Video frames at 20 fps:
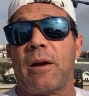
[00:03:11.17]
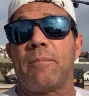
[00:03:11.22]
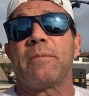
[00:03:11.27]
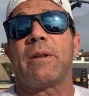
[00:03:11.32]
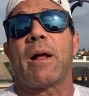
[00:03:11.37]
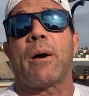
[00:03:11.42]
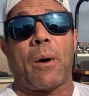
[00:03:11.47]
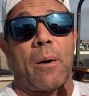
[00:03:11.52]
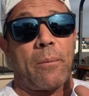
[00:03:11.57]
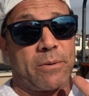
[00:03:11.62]
I
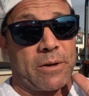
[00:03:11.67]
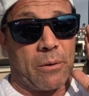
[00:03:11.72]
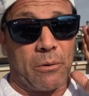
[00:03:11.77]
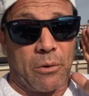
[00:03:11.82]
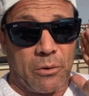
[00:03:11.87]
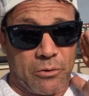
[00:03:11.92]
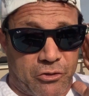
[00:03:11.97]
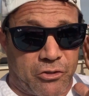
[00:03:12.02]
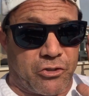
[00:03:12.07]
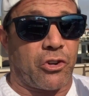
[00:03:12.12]
mean, I, I
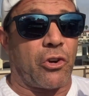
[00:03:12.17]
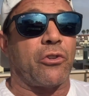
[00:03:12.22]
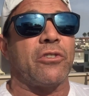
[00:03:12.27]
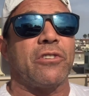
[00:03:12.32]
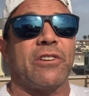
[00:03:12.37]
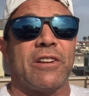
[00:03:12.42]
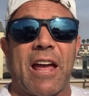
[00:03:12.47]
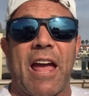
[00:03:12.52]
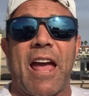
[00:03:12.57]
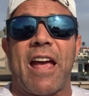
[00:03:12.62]
will
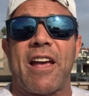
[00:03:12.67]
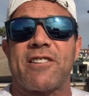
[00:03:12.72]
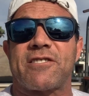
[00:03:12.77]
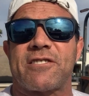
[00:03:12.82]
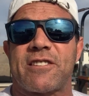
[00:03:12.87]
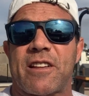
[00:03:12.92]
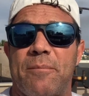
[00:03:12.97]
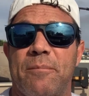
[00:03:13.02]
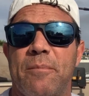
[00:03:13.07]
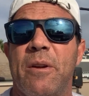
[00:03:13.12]
certainly
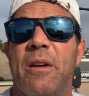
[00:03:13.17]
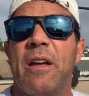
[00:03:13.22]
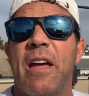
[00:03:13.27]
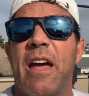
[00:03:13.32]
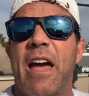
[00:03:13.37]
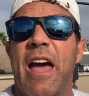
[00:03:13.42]
ask them,